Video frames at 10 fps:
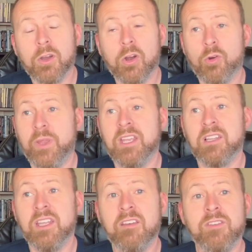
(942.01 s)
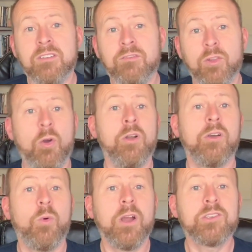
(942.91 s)
or we can live in Florida
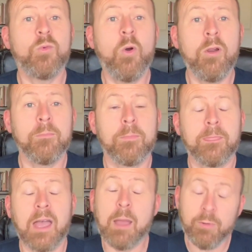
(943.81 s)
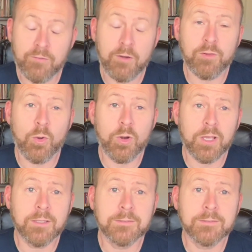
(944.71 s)
where it's warm. I prefer Florida.